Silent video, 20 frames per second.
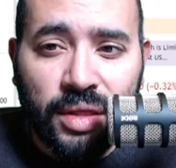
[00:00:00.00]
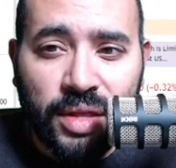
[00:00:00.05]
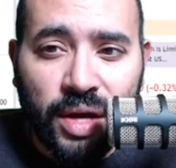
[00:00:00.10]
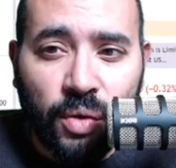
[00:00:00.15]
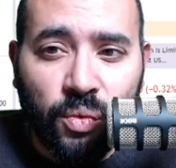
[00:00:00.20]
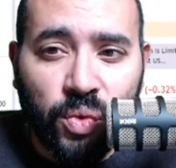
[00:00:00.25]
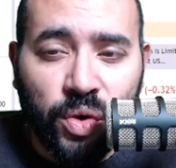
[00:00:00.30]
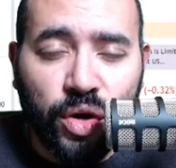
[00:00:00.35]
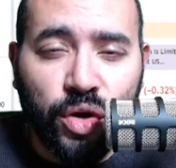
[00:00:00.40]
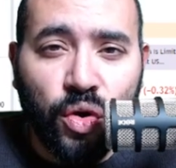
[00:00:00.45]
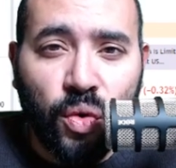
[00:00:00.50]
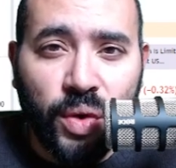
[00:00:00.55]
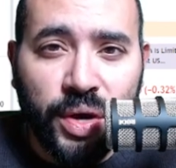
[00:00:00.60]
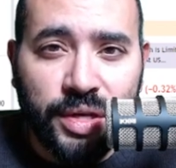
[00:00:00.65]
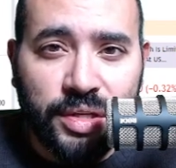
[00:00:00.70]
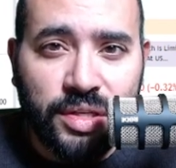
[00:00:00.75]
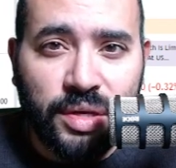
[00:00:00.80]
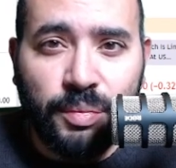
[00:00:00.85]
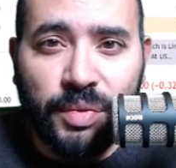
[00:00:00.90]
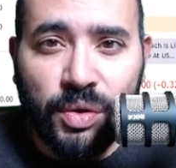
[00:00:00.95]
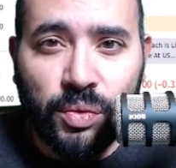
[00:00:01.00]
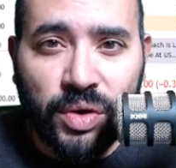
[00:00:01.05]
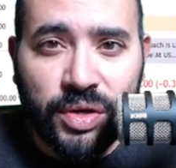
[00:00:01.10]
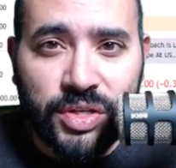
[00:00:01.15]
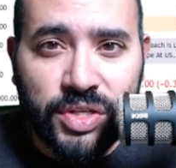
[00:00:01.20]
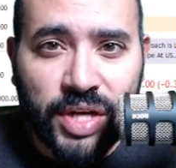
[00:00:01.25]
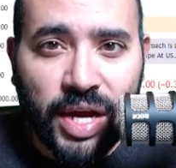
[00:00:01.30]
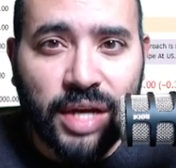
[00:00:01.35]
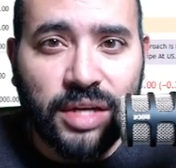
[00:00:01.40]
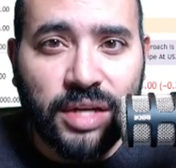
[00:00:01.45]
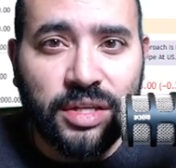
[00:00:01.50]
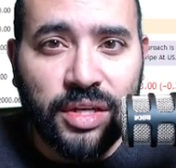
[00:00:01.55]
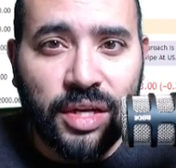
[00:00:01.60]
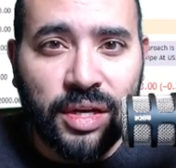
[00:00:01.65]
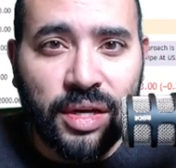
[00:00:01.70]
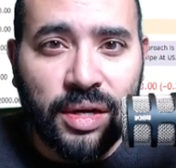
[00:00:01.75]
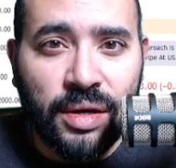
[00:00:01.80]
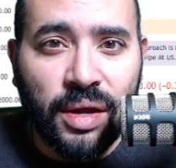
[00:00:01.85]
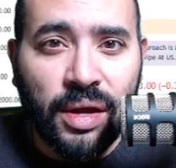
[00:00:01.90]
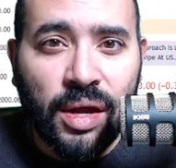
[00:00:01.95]
that we're going to be
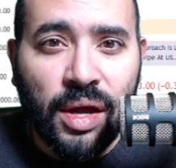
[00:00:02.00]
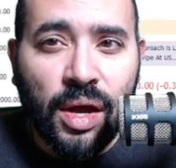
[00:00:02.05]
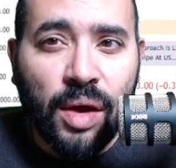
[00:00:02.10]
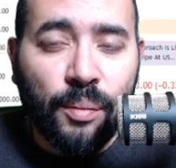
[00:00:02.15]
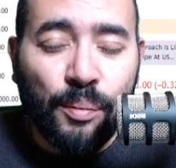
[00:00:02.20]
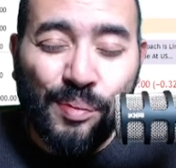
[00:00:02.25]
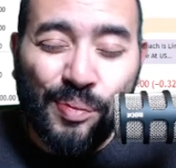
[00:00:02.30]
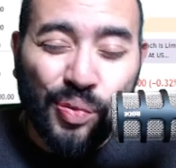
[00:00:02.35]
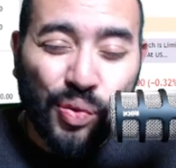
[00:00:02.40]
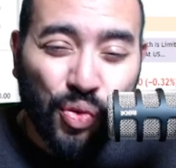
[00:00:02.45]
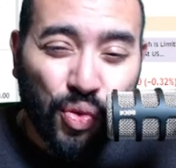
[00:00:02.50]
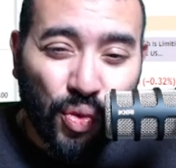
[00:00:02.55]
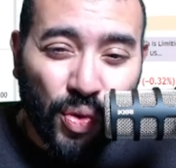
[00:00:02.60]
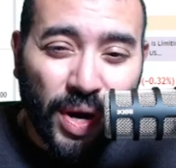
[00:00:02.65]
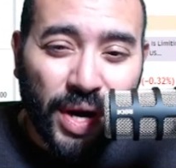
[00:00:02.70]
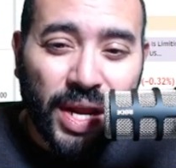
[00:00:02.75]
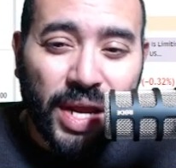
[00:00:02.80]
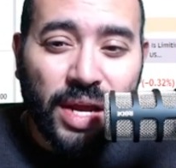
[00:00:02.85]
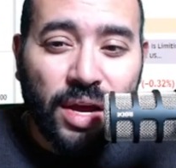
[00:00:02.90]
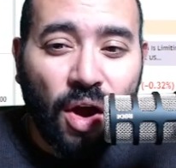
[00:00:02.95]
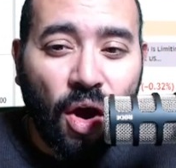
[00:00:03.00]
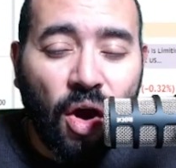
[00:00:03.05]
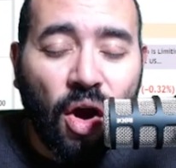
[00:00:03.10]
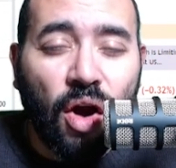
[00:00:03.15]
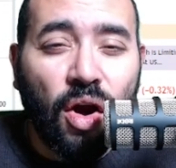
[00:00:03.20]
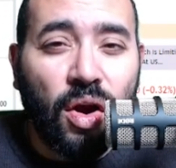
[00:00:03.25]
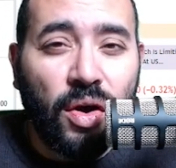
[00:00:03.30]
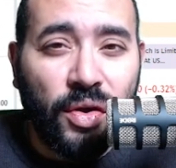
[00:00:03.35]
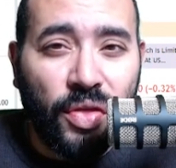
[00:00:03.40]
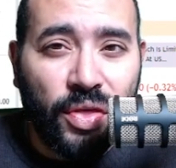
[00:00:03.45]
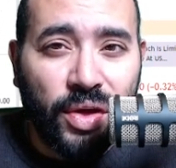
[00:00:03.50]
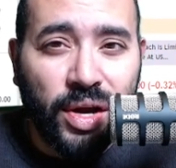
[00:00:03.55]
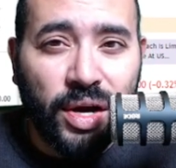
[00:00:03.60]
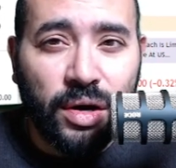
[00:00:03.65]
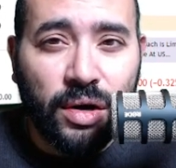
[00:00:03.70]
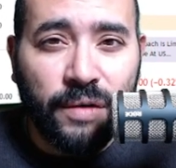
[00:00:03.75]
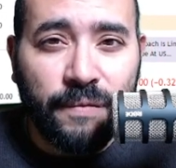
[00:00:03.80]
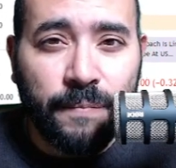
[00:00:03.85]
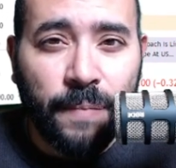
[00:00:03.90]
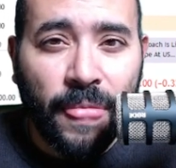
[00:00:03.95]
rejected pretty hard
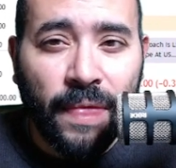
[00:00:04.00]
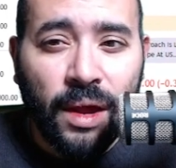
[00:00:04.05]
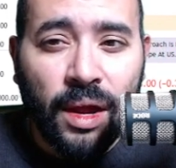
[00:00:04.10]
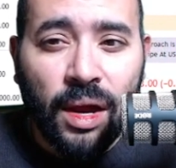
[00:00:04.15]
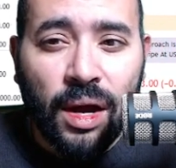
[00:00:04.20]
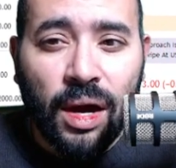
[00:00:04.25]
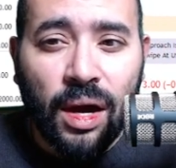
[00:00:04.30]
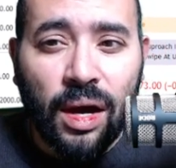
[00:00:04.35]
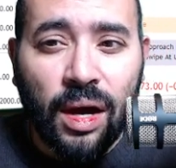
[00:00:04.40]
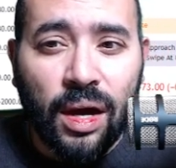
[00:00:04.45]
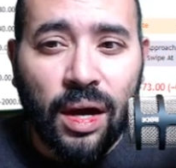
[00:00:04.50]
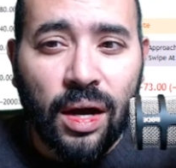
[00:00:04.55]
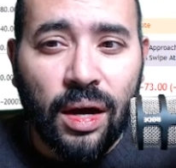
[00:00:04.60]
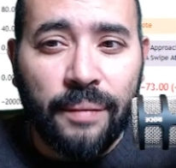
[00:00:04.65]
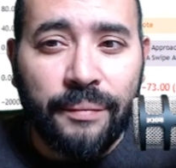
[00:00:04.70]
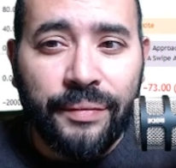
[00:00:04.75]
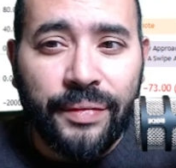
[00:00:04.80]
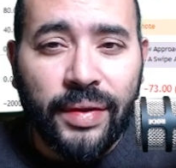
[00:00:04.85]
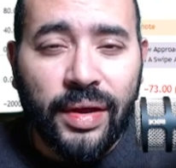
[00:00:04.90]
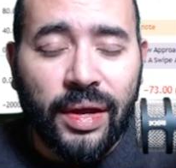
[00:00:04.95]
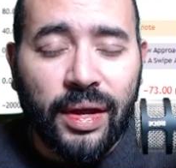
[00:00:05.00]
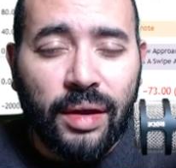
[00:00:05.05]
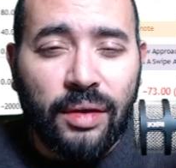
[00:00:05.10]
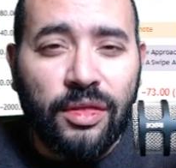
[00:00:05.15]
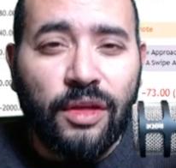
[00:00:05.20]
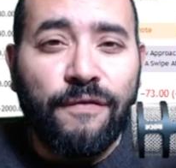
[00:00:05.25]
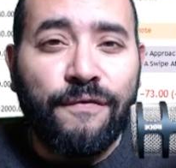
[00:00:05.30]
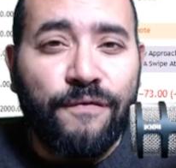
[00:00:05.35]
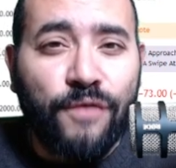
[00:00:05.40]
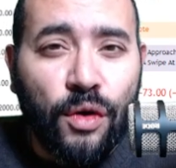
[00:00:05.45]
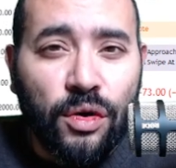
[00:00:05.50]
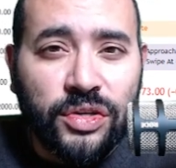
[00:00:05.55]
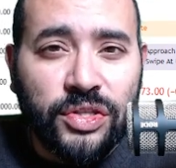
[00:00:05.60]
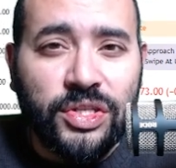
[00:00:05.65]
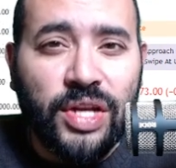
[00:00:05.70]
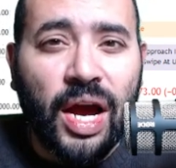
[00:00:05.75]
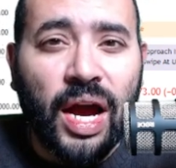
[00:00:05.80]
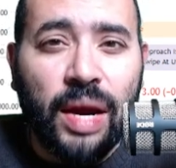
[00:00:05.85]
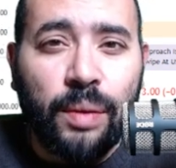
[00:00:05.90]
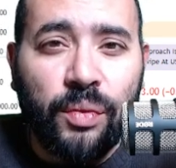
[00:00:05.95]
there um, the
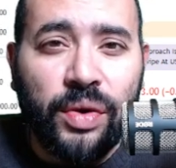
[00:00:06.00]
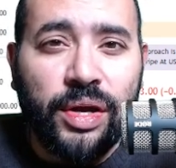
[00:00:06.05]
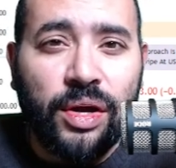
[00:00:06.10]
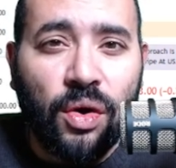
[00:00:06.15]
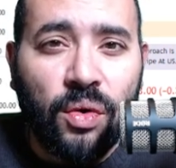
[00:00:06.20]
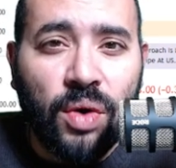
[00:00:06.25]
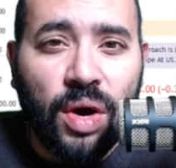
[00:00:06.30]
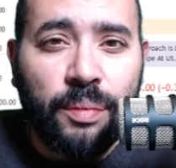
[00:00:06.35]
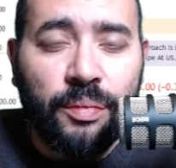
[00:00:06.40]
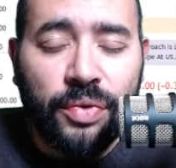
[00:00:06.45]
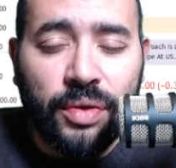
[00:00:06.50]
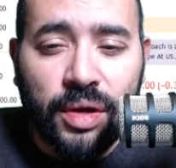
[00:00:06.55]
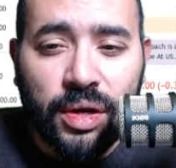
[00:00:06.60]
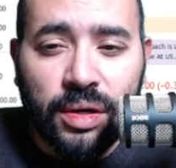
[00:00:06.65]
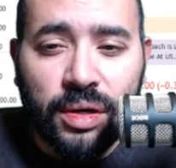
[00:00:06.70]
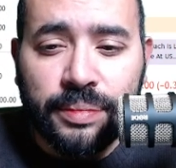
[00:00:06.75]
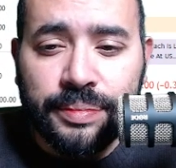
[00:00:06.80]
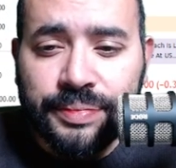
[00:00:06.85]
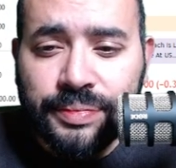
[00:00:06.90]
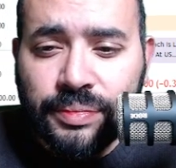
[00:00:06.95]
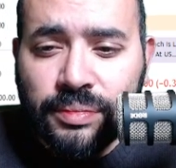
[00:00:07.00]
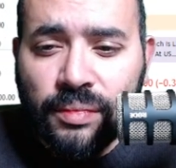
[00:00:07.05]
first time we go up there.